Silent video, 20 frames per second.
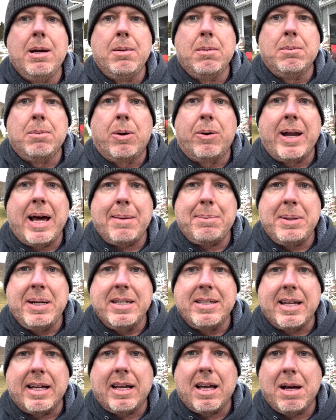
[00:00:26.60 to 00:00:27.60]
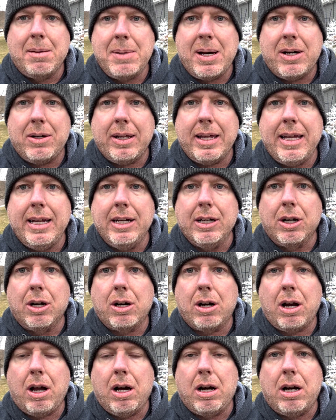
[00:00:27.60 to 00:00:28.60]
But what happened is I come out here
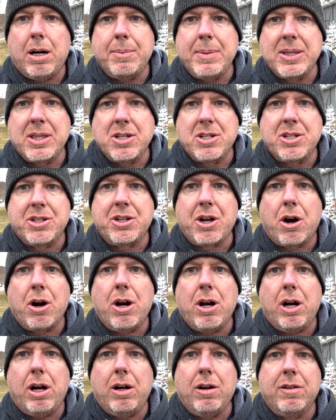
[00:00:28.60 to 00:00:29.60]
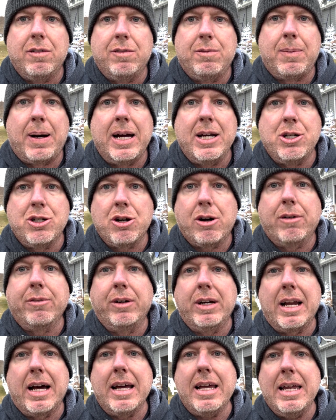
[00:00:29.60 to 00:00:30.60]
at the start of my show every
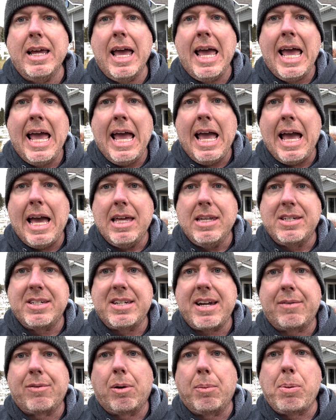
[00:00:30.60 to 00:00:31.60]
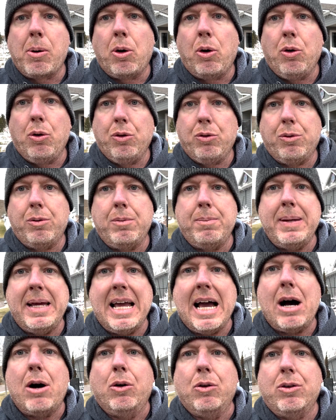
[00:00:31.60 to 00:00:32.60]
night, and several poles would be
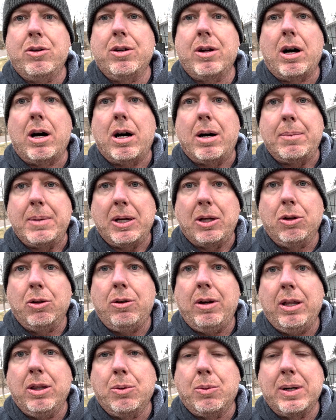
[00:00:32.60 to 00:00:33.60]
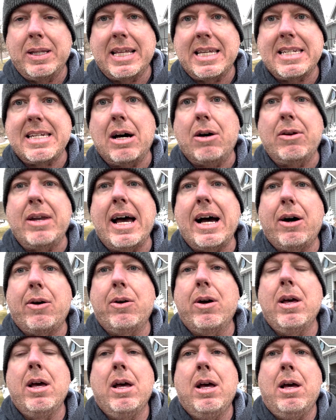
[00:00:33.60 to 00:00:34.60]
out, including the one that's out now.
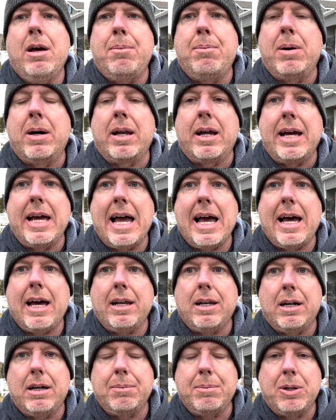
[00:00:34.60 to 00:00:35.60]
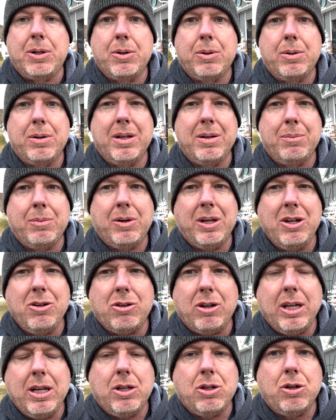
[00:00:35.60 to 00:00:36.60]
But I had between
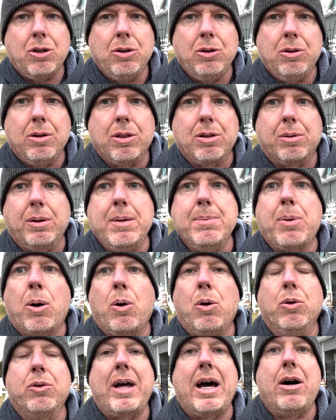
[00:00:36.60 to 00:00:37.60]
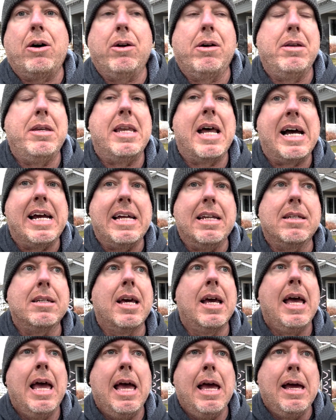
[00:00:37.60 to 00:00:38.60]
usually 2 to 3 poles out a night,
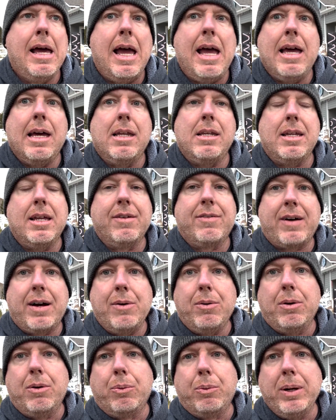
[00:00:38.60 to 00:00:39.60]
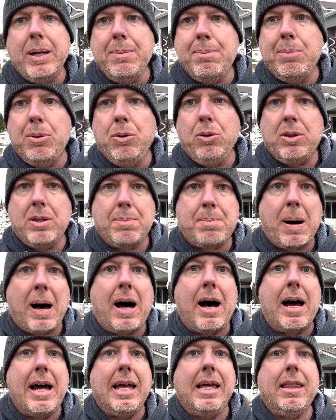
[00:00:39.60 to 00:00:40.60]
and if I would reboot the
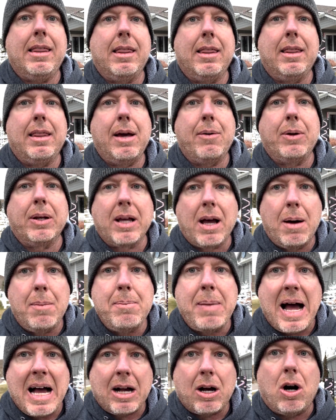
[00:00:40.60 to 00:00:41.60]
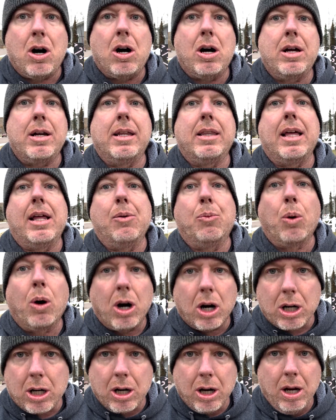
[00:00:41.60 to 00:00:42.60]
Pi, they would come back on and they'd
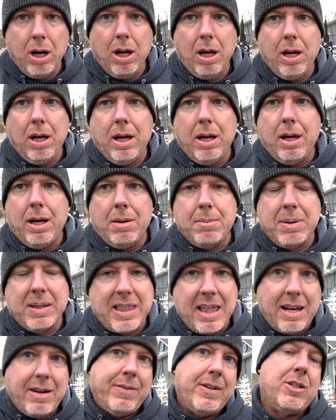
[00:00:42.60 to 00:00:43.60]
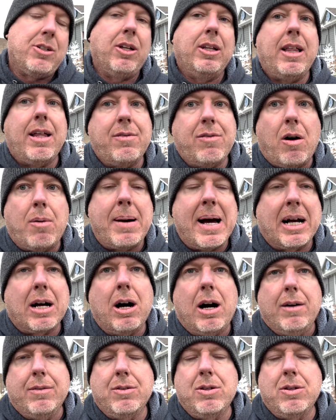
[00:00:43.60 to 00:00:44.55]
work, but then eventually they'd fall back off.